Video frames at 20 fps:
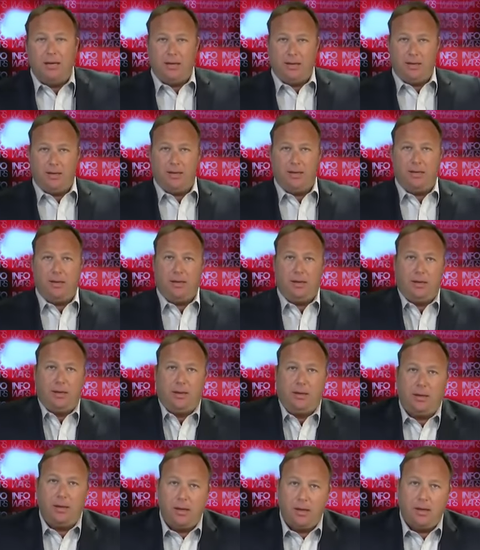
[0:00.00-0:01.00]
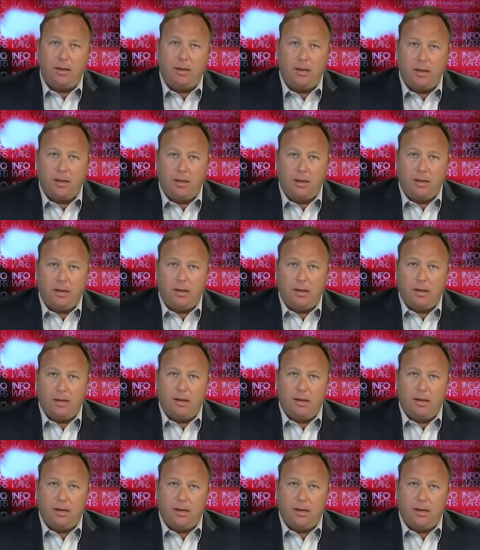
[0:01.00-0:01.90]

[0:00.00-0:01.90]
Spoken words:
(no one is talking)